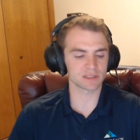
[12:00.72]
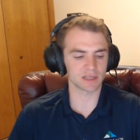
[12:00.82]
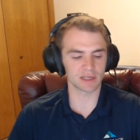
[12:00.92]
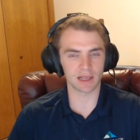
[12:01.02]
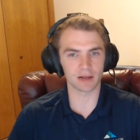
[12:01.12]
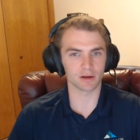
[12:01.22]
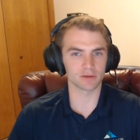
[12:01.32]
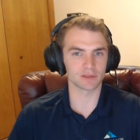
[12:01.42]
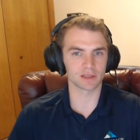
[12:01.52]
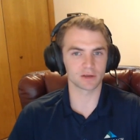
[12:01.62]
it take care
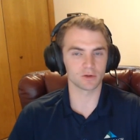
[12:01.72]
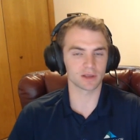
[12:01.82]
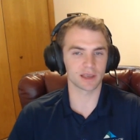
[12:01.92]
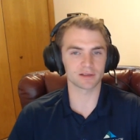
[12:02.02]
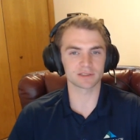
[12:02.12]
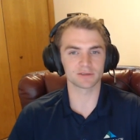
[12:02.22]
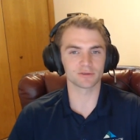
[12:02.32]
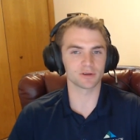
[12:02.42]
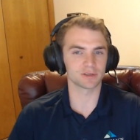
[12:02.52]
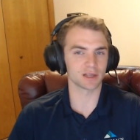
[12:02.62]
of that the
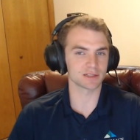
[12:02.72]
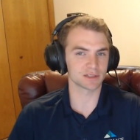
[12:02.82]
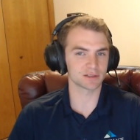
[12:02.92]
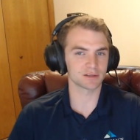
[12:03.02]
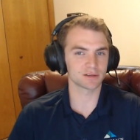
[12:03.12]
cholecalciferol doesn't?